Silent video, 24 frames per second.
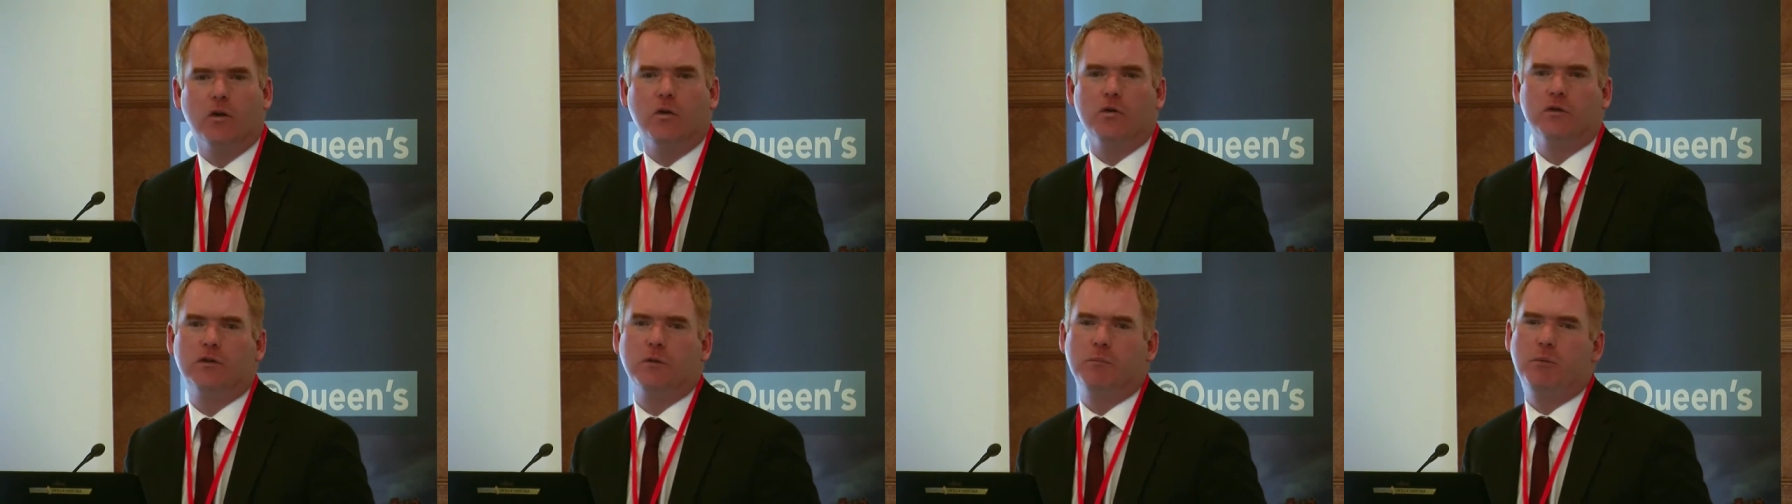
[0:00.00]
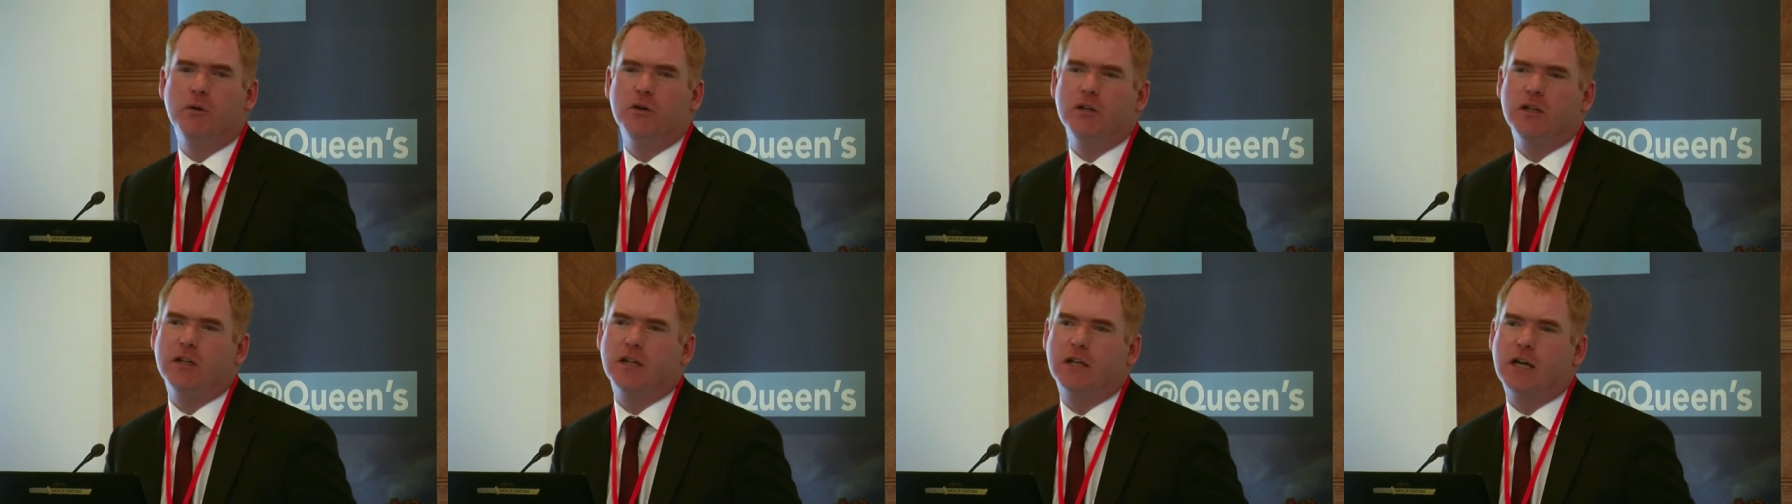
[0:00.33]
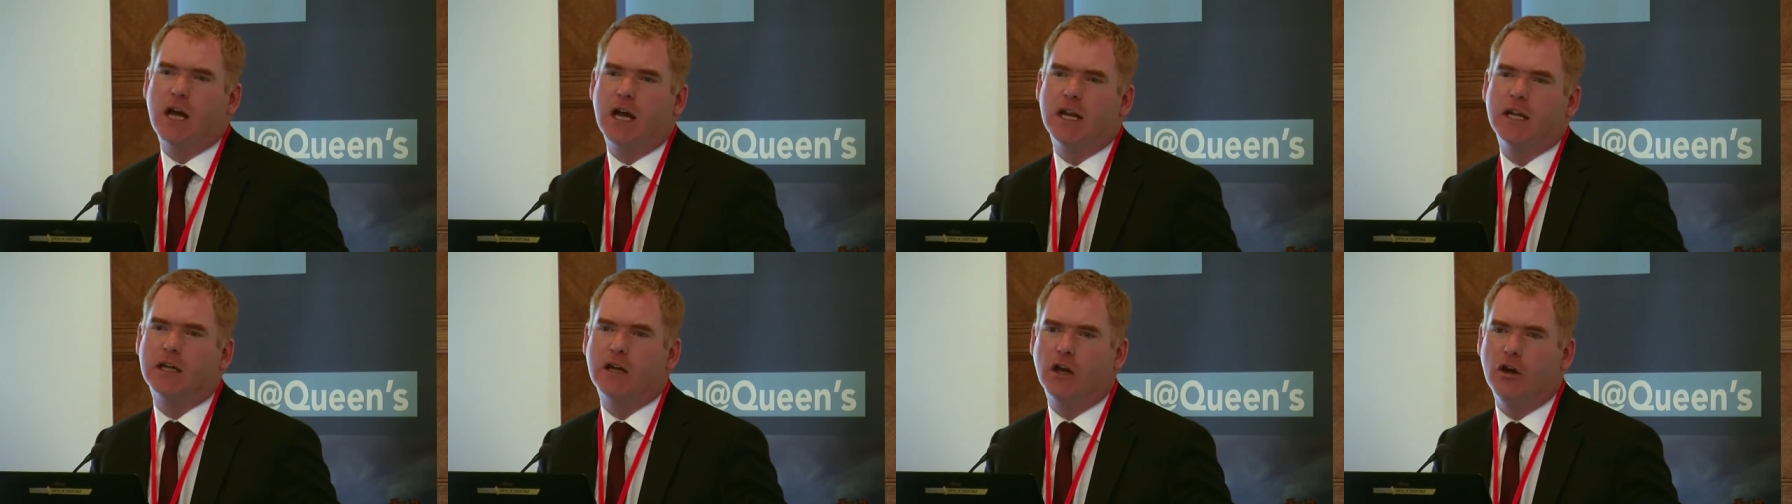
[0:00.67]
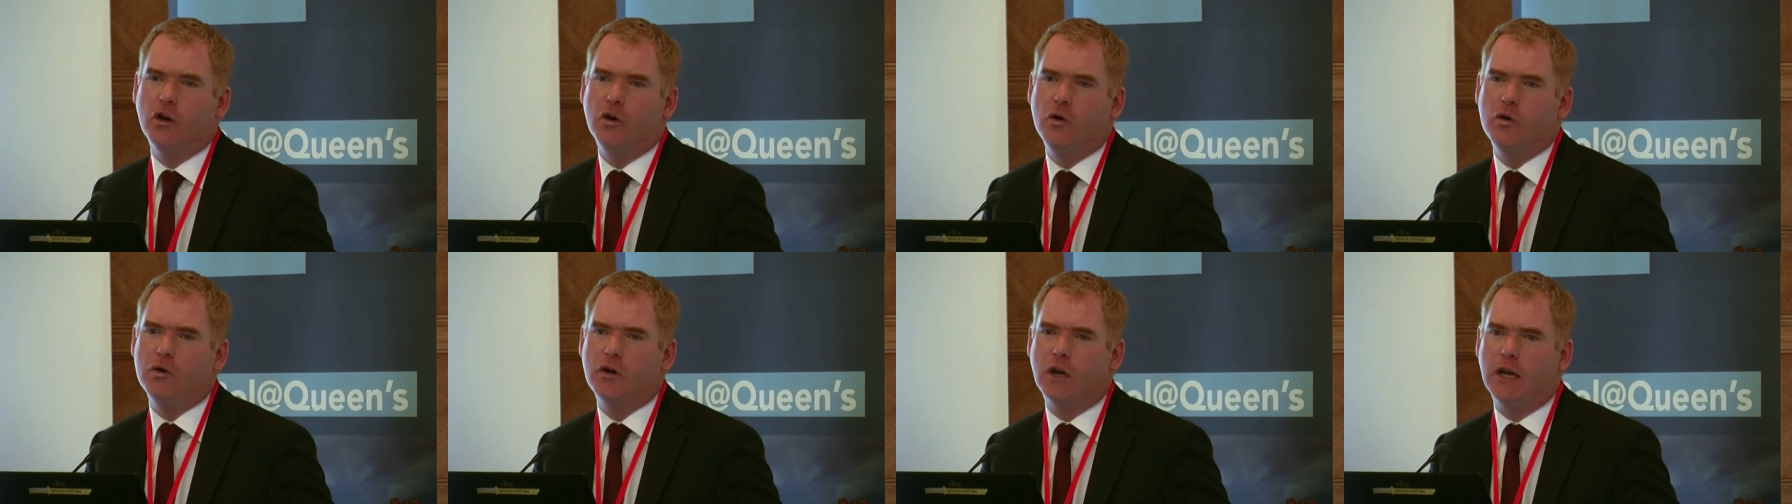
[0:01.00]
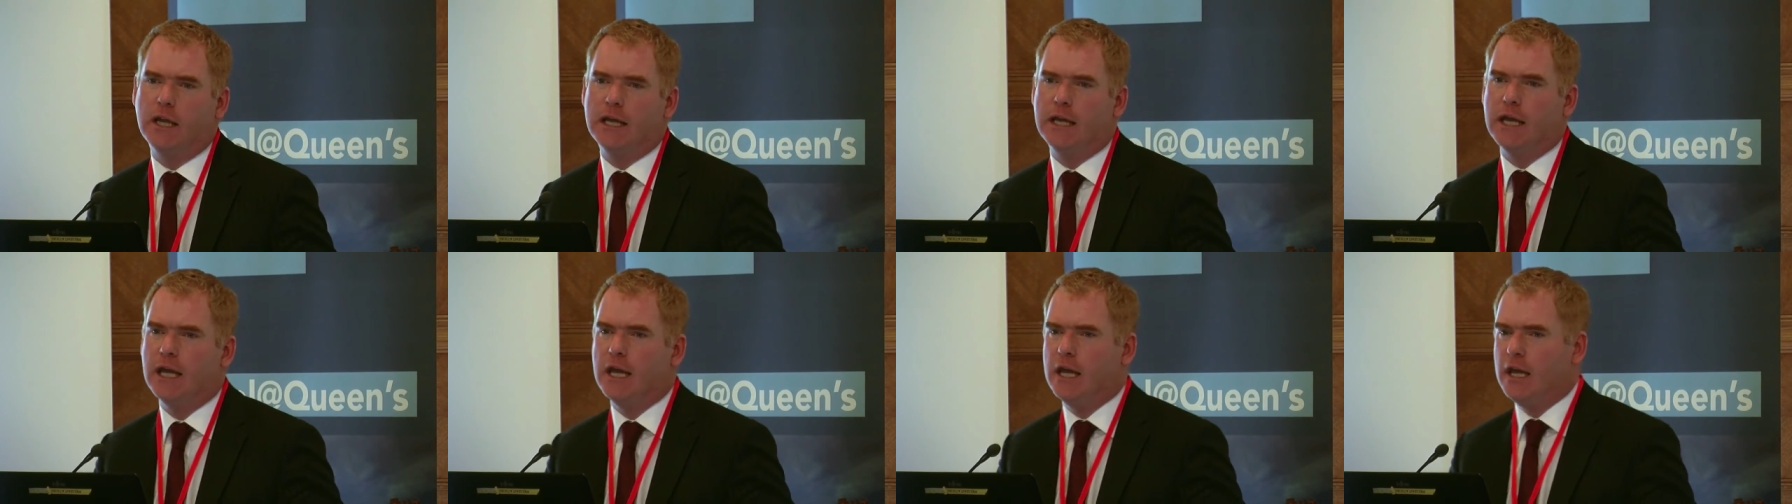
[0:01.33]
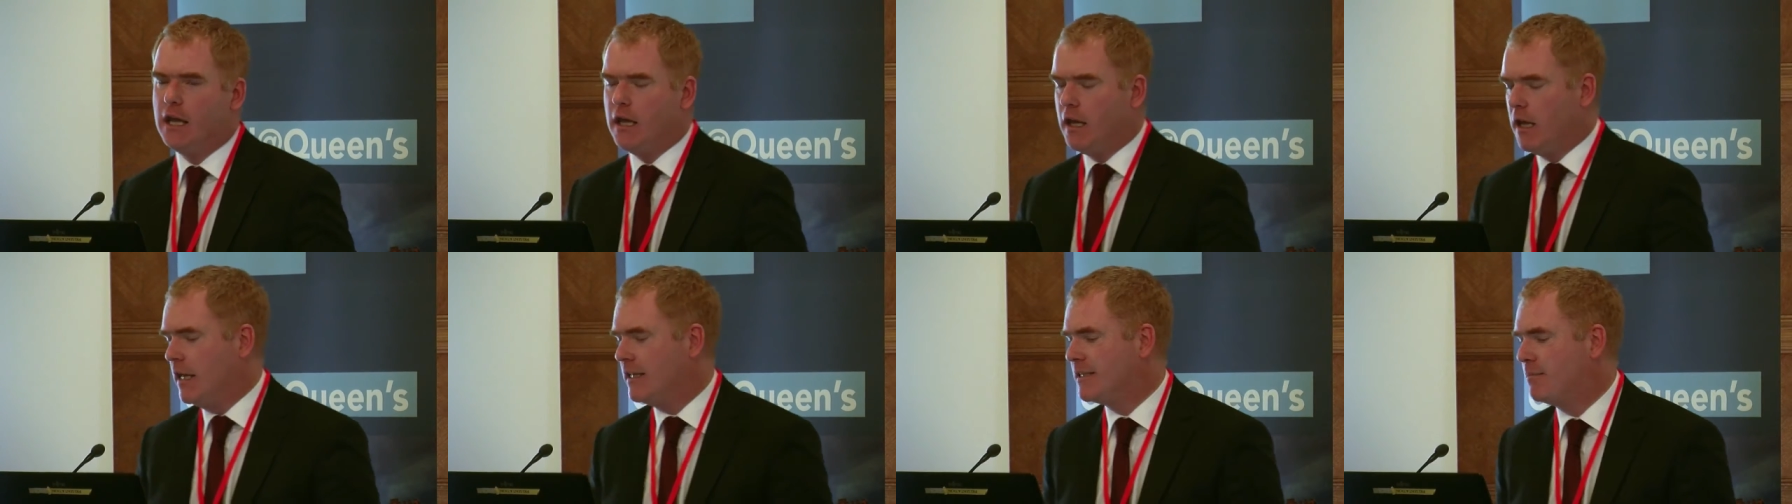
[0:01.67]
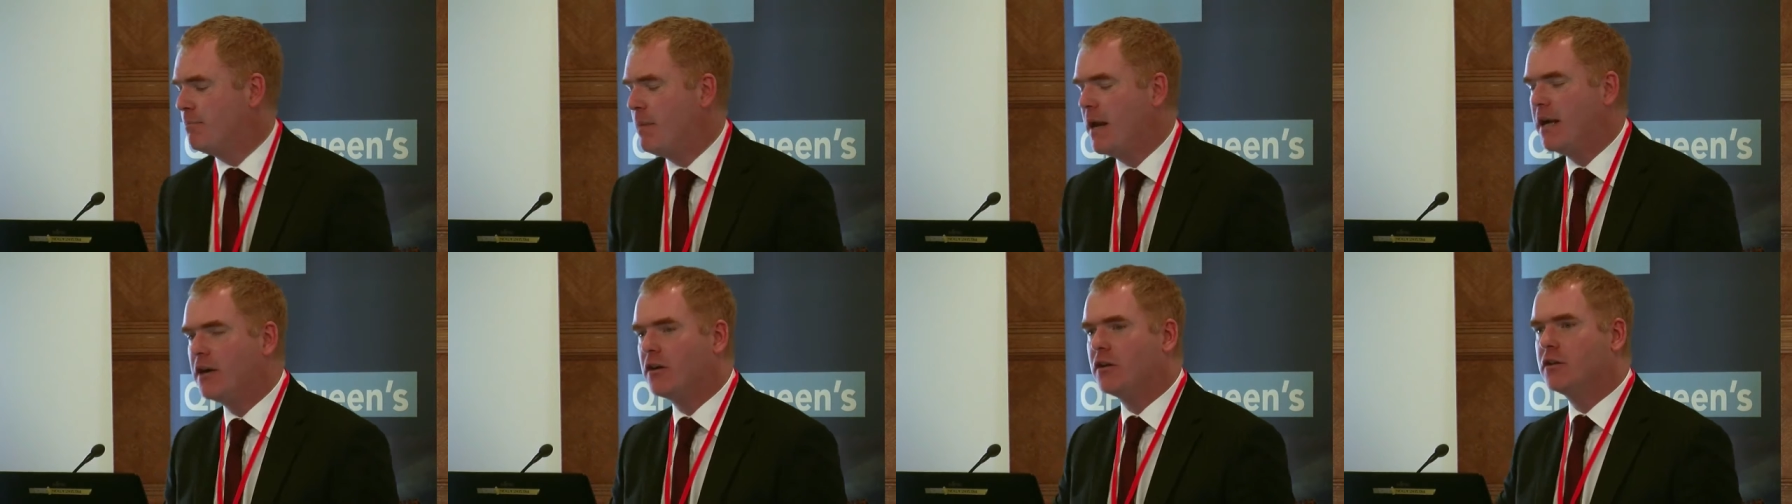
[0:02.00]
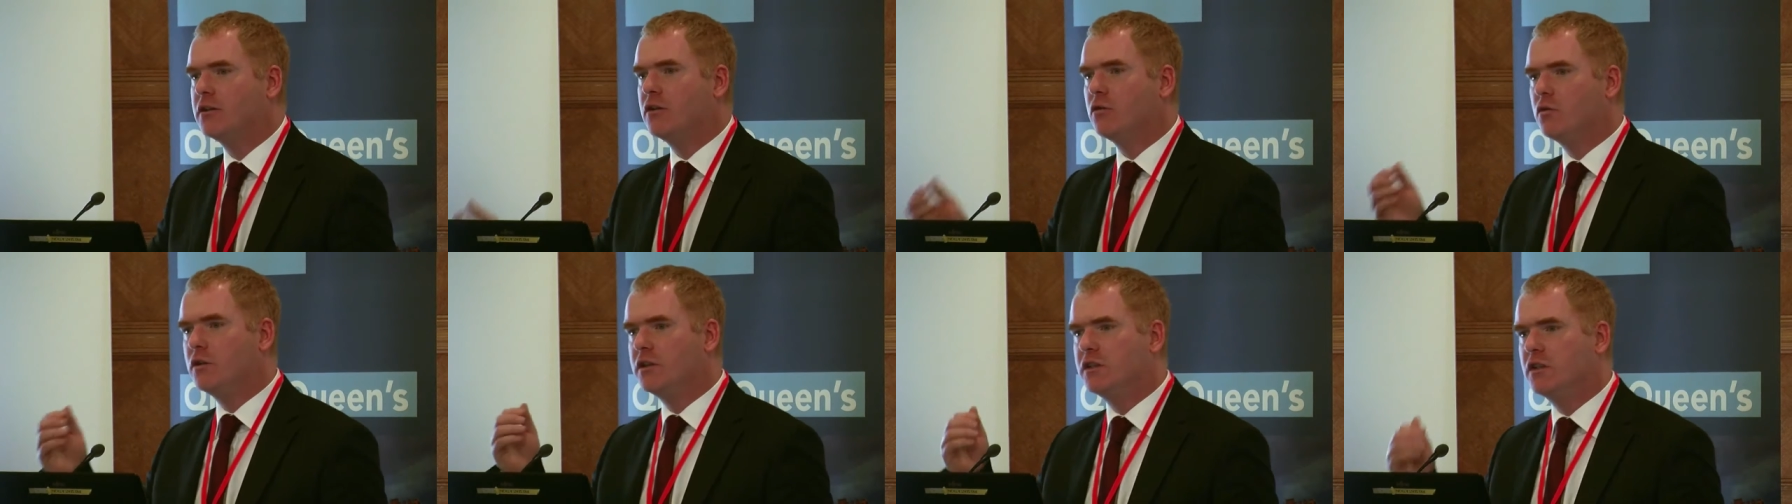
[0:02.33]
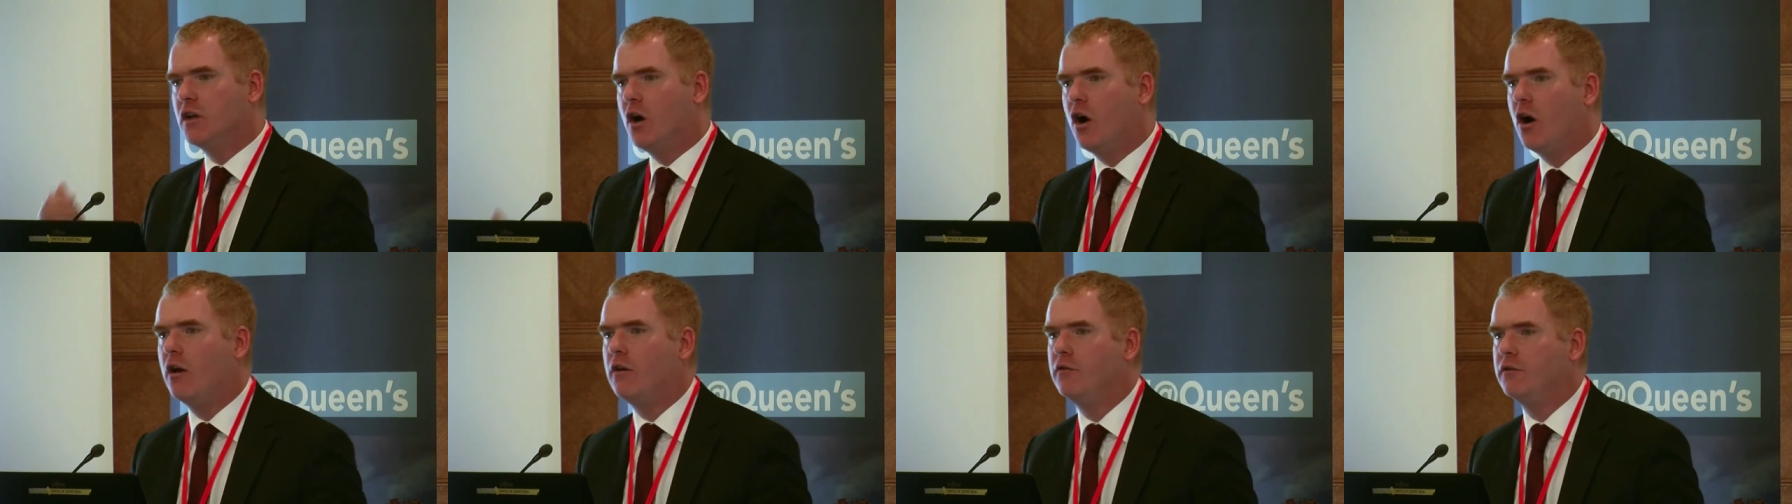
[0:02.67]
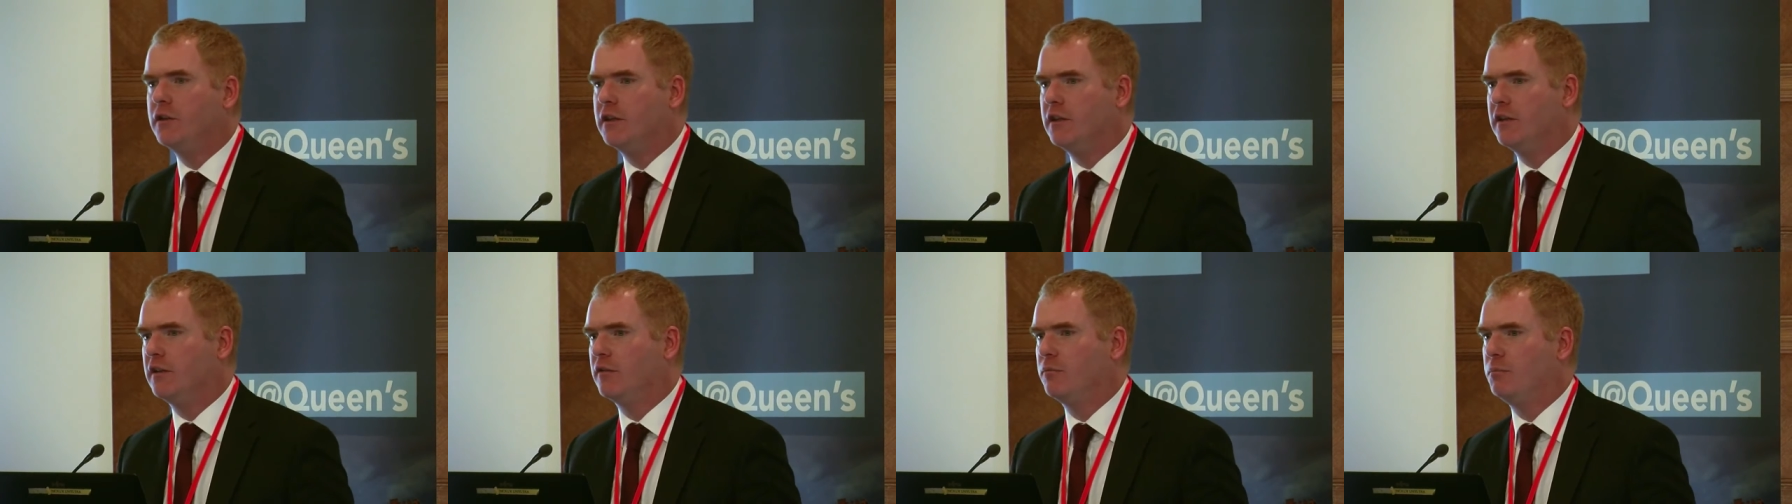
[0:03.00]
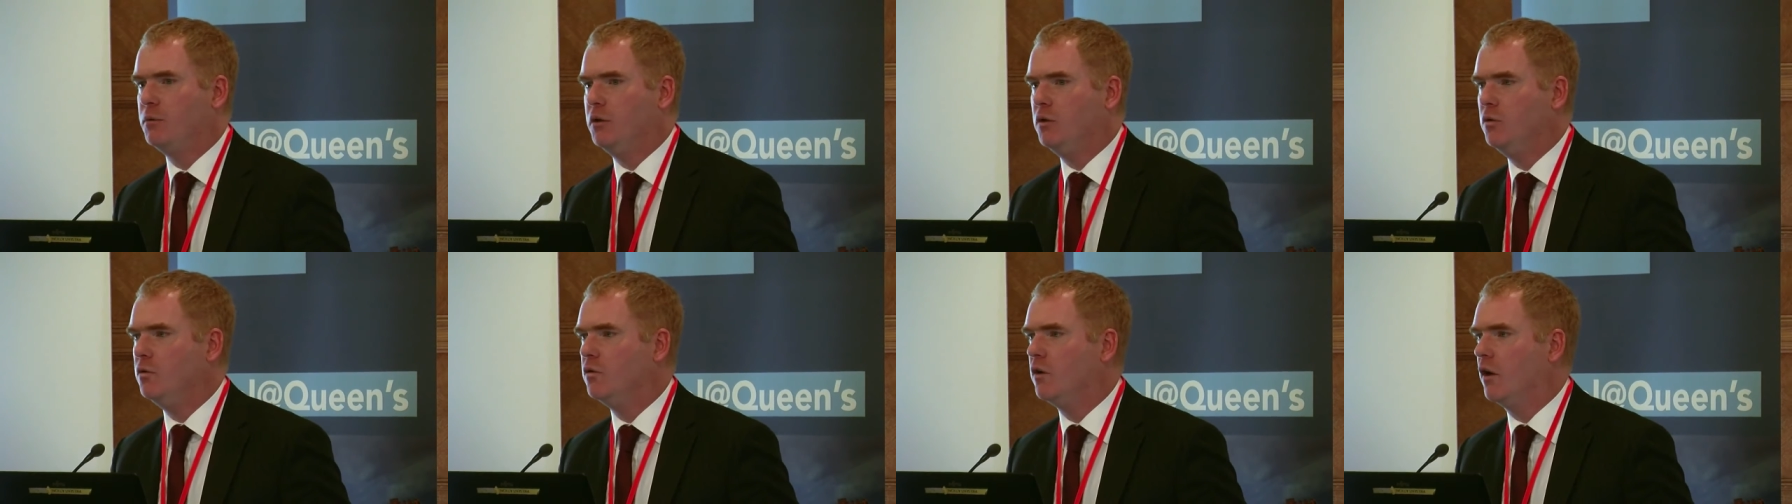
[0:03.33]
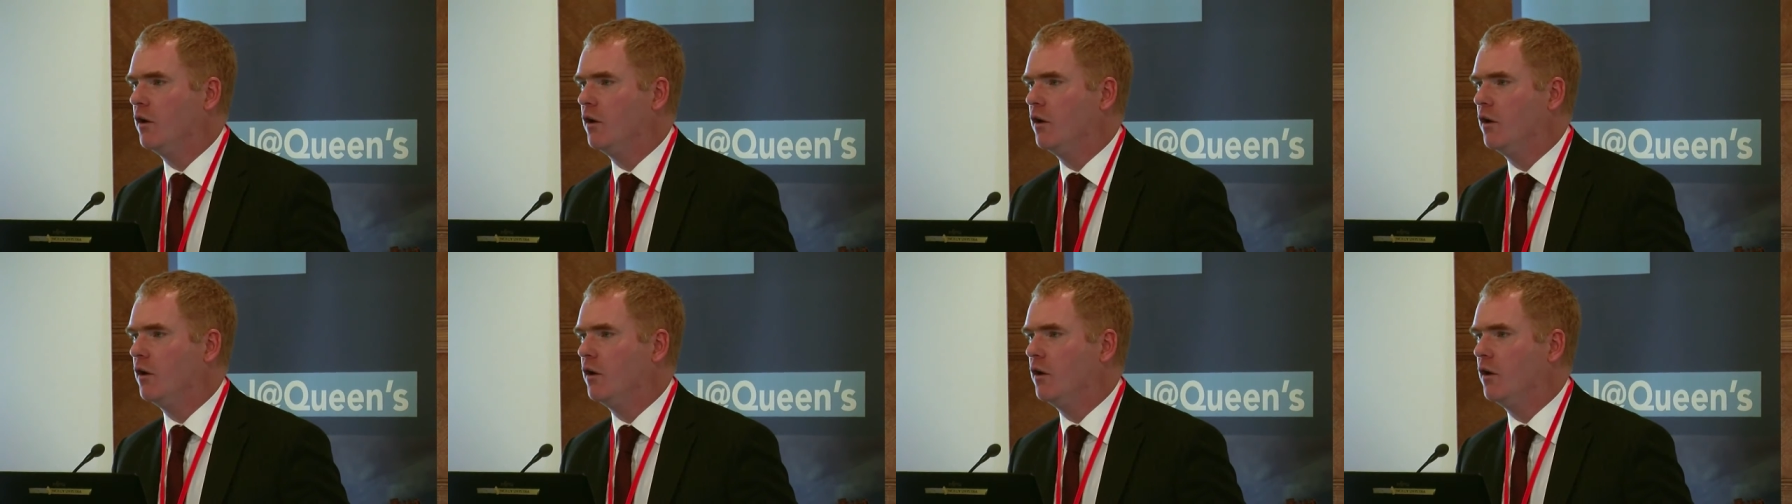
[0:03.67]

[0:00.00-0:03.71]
To put it kind of colloquially, it's better to resolve the dispute